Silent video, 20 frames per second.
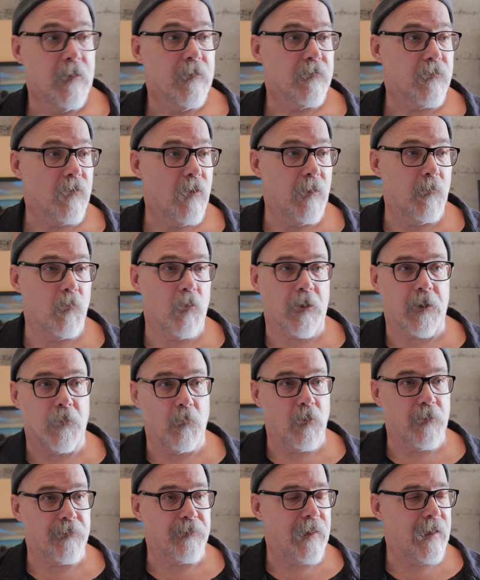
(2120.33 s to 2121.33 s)
So I'm
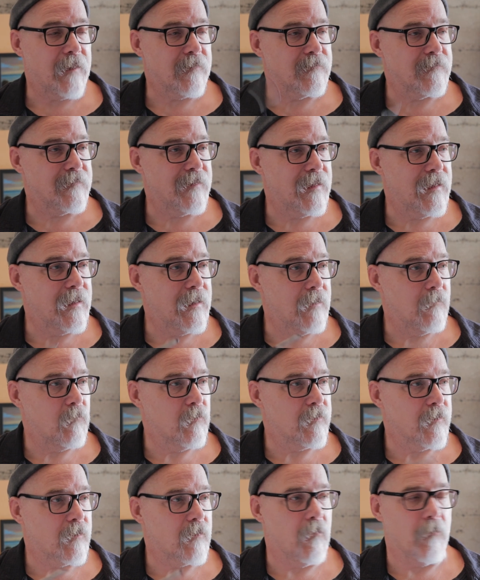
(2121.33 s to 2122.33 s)
working with that,
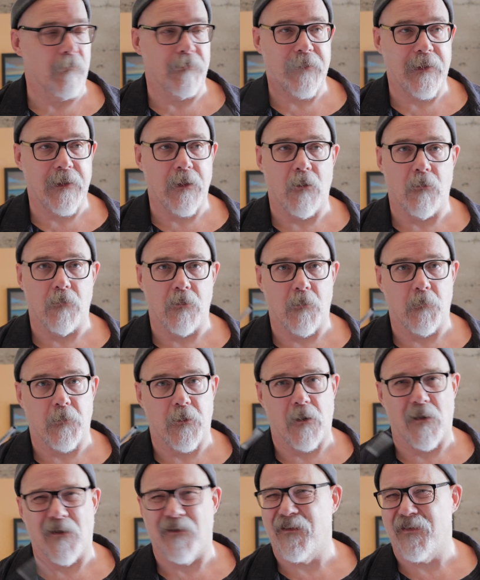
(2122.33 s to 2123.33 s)
what's it called, Neo
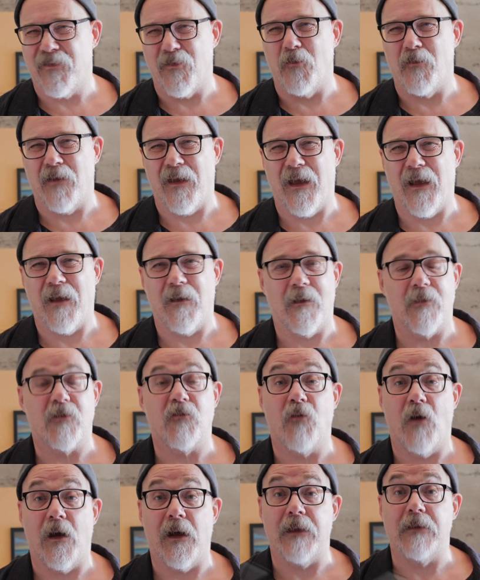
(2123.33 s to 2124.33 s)
Luminar. It's okay, it's
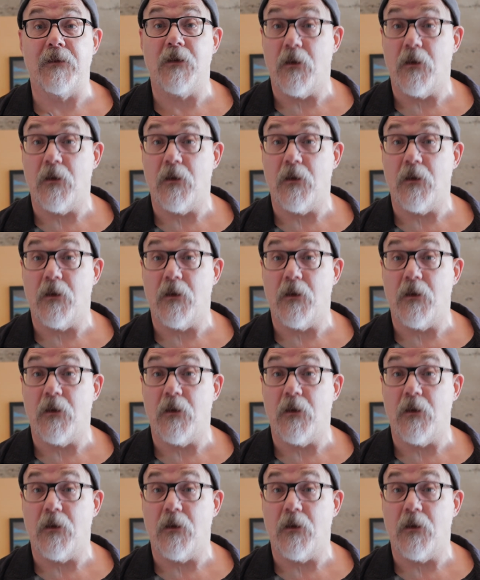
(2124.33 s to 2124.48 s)
fine.